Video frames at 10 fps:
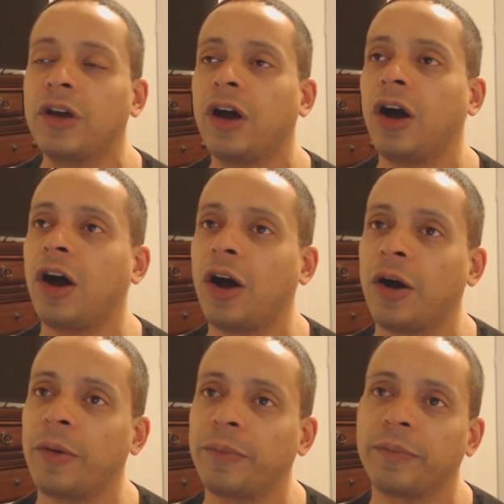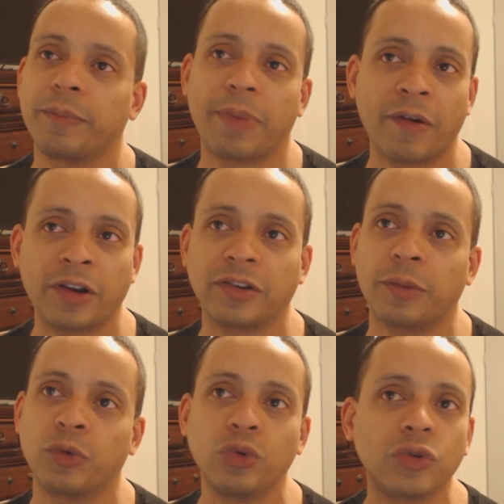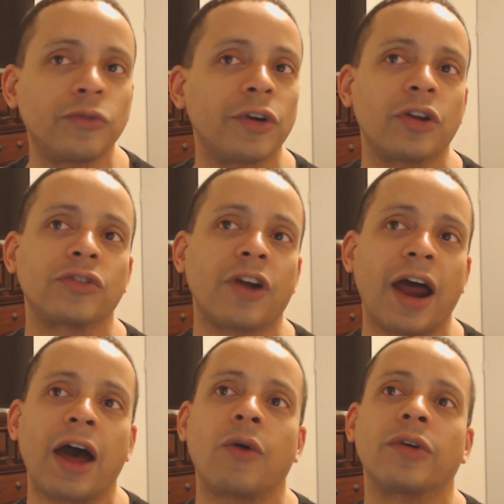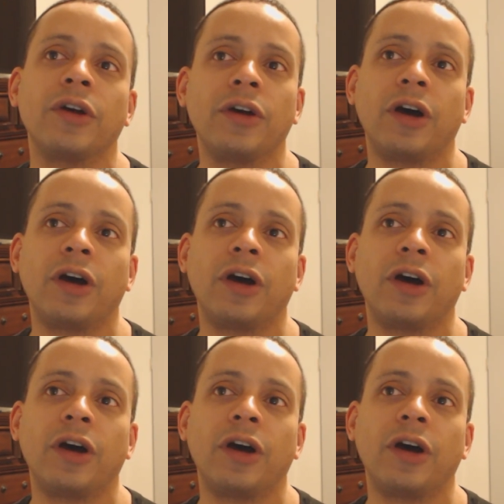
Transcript: Apparently, some YouTube videos are out.